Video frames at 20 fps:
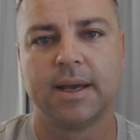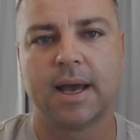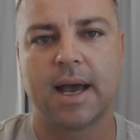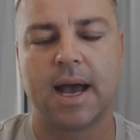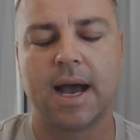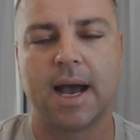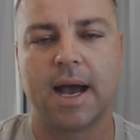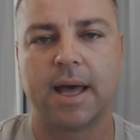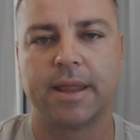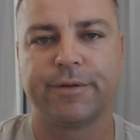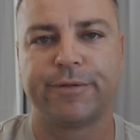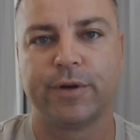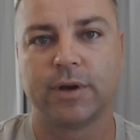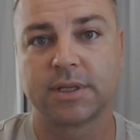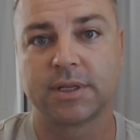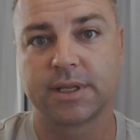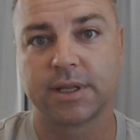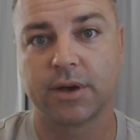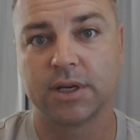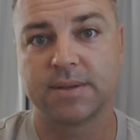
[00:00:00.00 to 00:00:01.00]
The
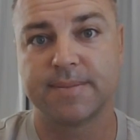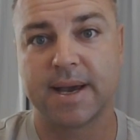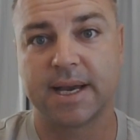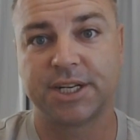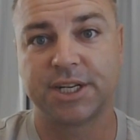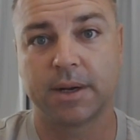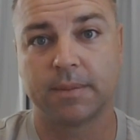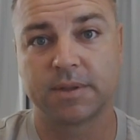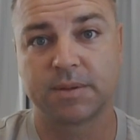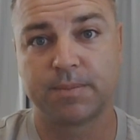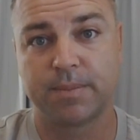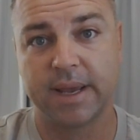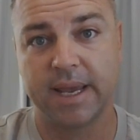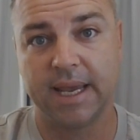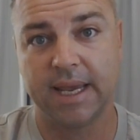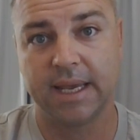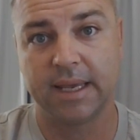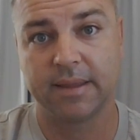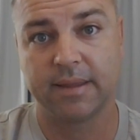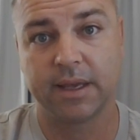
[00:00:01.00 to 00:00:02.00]
first of those matchups
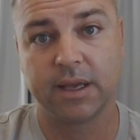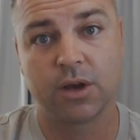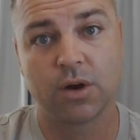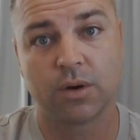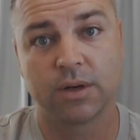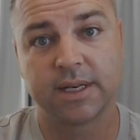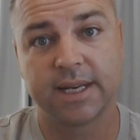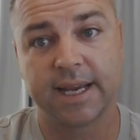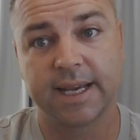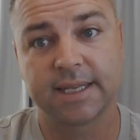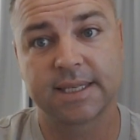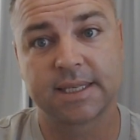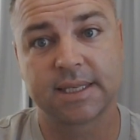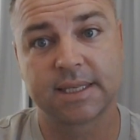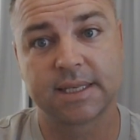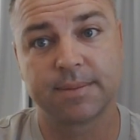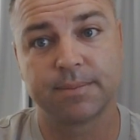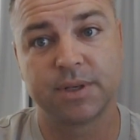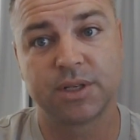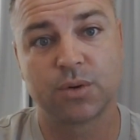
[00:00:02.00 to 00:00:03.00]
being the
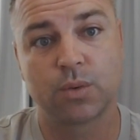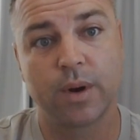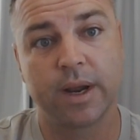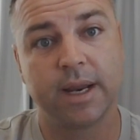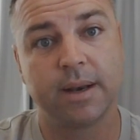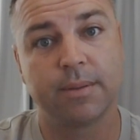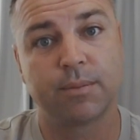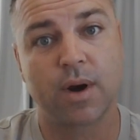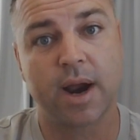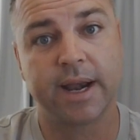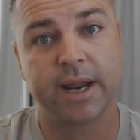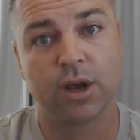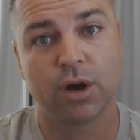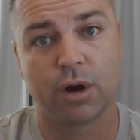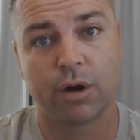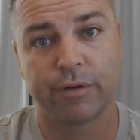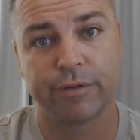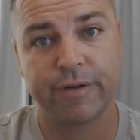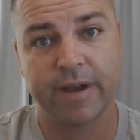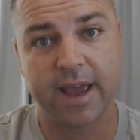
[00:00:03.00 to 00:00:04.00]
contest between Brady
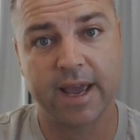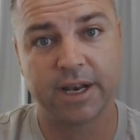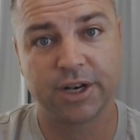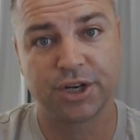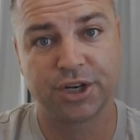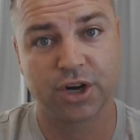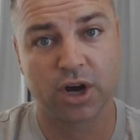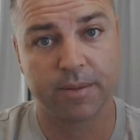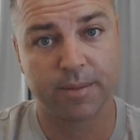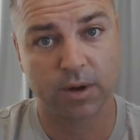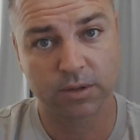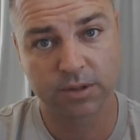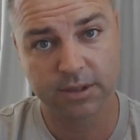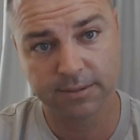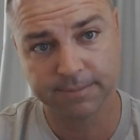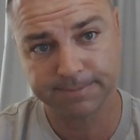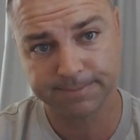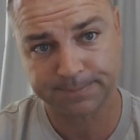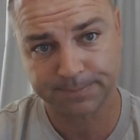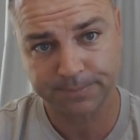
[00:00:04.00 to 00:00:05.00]
Hough and Shai
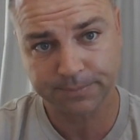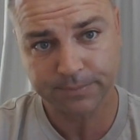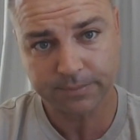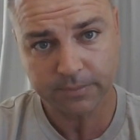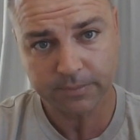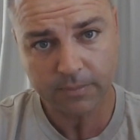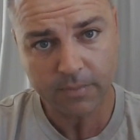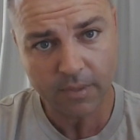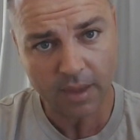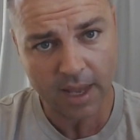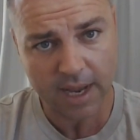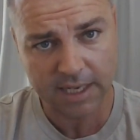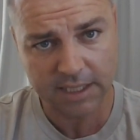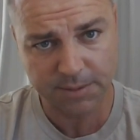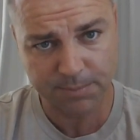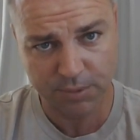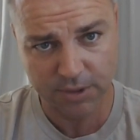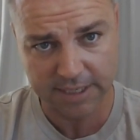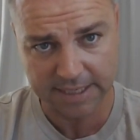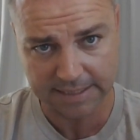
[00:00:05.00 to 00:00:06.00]
Bolton.
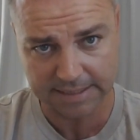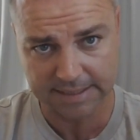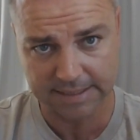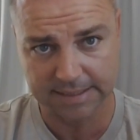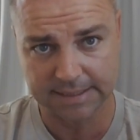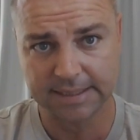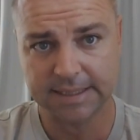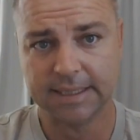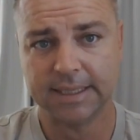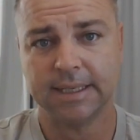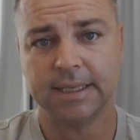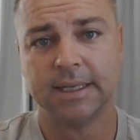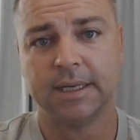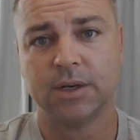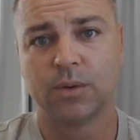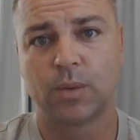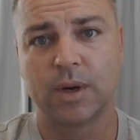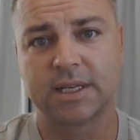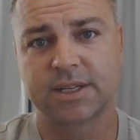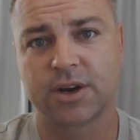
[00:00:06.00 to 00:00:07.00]
As predicted,
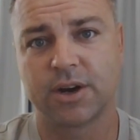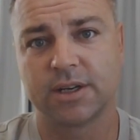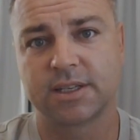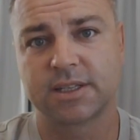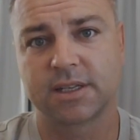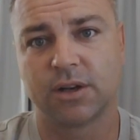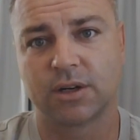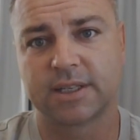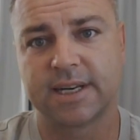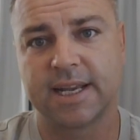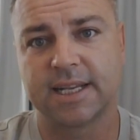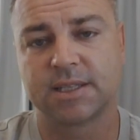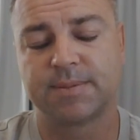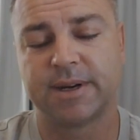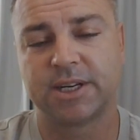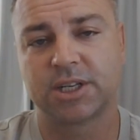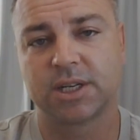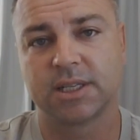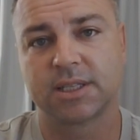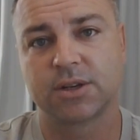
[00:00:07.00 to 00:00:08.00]
West Coast lockdown
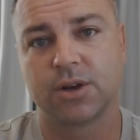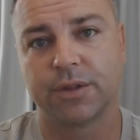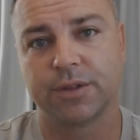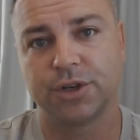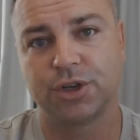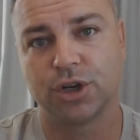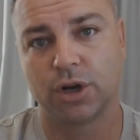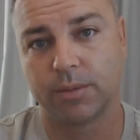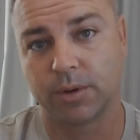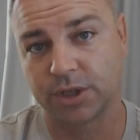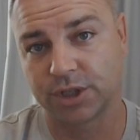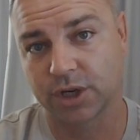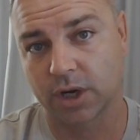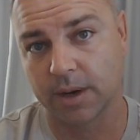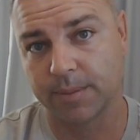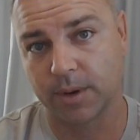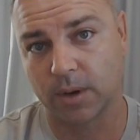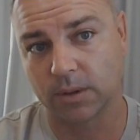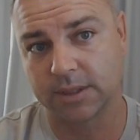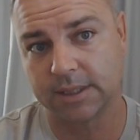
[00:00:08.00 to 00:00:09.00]
specialists got the job on
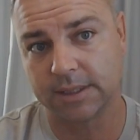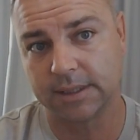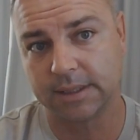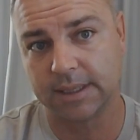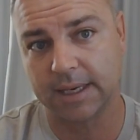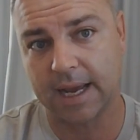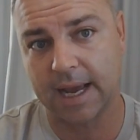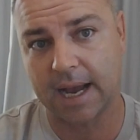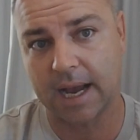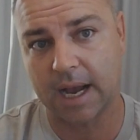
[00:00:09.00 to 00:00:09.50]
Shai Bolton.